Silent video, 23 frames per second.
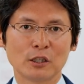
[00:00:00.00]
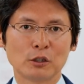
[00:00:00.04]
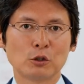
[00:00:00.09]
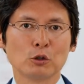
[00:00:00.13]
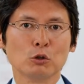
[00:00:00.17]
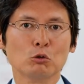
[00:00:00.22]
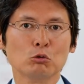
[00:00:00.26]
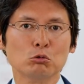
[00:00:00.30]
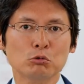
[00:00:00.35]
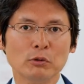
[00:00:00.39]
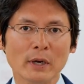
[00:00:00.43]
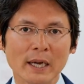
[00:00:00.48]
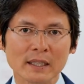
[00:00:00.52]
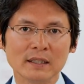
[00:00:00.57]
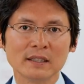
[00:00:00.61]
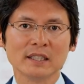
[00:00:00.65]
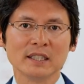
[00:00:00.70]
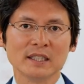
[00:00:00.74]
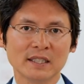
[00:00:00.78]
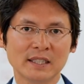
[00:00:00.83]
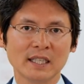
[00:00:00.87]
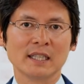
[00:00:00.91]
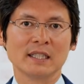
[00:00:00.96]
to
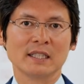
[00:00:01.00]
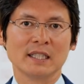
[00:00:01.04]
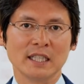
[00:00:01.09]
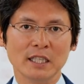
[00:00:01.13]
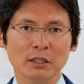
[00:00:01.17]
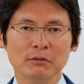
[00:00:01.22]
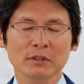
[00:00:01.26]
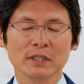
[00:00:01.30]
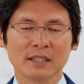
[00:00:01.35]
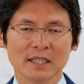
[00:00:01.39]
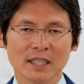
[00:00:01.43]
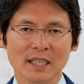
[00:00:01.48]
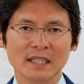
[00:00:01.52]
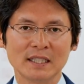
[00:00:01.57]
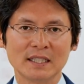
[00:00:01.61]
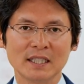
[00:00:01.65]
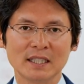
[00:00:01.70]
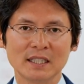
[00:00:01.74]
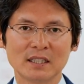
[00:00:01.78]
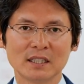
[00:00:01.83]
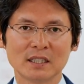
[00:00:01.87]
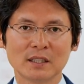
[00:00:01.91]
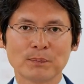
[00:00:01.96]
readily get
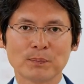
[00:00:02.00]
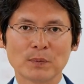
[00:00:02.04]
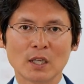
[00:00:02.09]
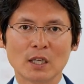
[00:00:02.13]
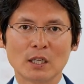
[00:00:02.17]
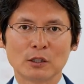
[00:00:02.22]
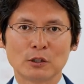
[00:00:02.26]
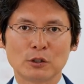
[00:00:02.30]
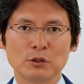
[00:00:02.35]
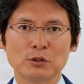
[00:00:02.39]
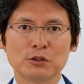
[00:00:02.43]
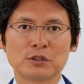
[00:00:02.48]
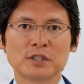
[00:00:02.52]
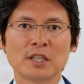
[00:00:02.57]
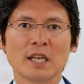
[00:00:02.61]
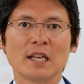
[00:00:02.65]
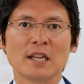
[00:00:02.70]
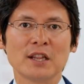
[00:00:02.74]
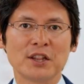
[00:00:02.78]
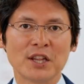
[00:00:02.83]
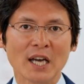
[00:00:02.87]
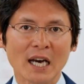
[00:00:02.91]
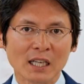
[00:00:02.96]
irritated, to
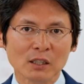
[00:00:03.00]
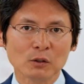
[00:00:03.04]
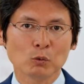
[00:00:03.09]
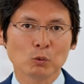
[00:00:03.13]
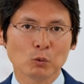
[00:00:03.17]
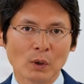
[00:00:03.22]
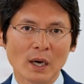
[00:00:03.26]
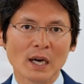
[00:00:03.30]
say that